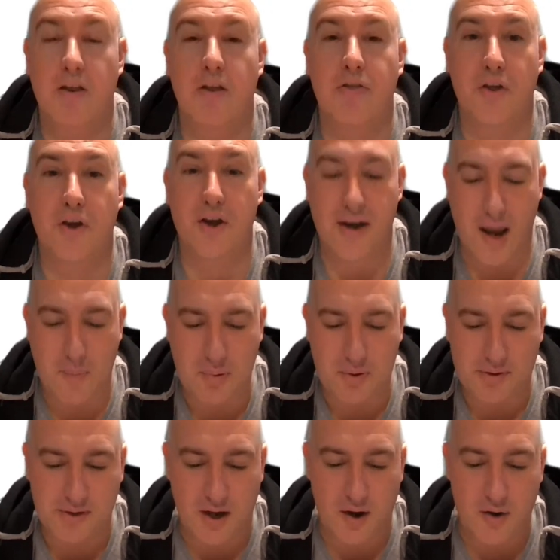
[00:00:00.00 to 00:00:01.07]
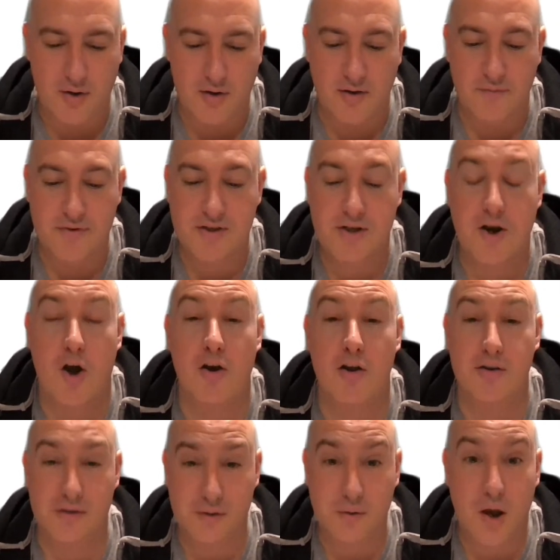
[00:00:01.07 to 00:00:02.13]
to the third episode of
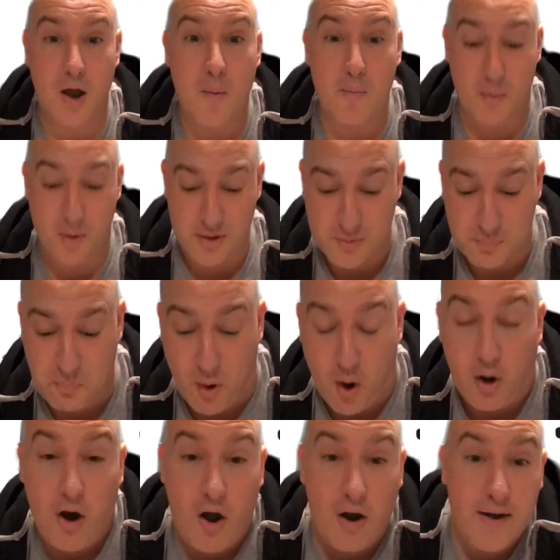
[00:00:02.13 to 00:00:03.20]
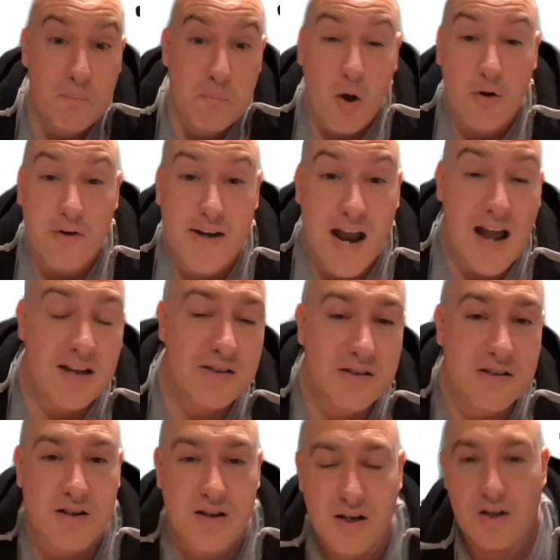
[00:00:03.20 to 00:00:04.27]
Scholars Spotlight
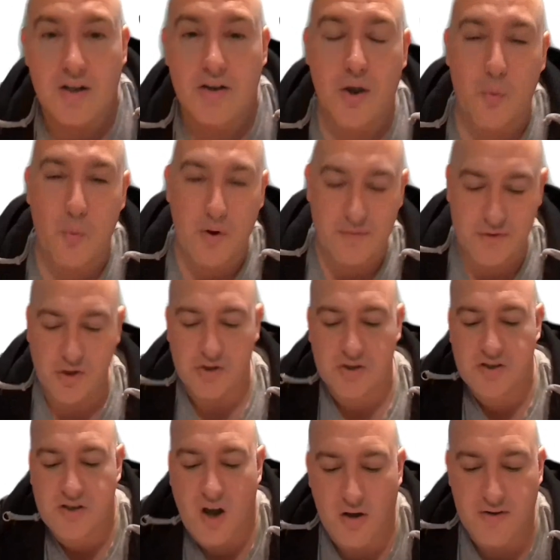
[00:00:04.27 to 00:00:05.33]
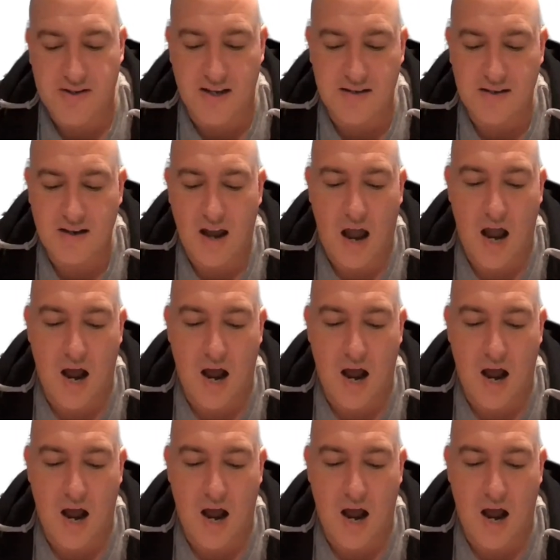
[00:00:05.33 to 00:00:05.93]
podcast that we've just started.